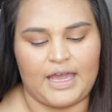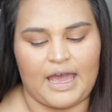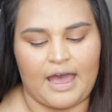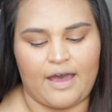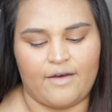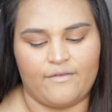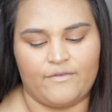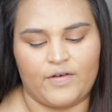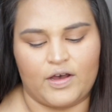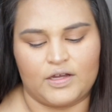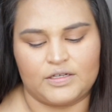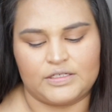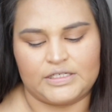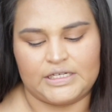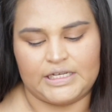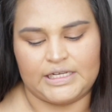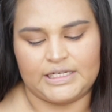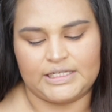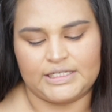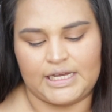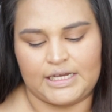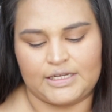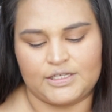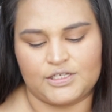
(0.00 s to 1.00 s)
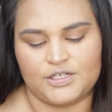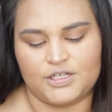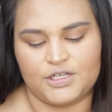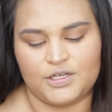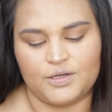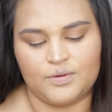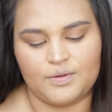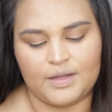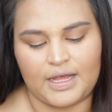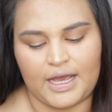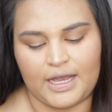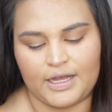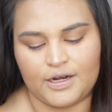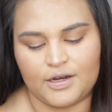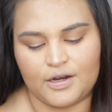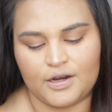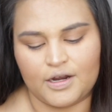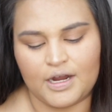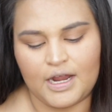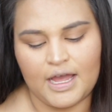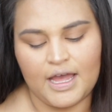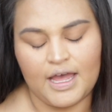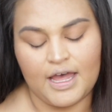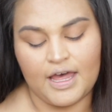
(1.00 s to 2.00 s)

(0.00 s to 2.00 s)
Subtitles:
Kat Von D Tattoo Liner.